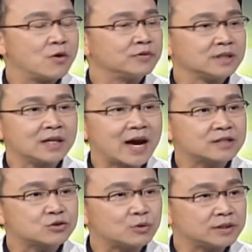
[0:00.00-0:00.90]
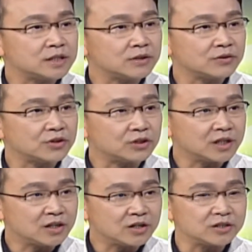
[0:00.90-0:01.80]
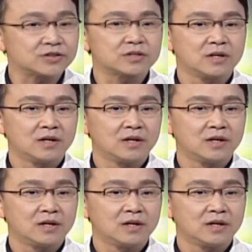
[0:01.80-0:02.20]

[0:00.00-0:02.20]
over the last 20 or 30 years,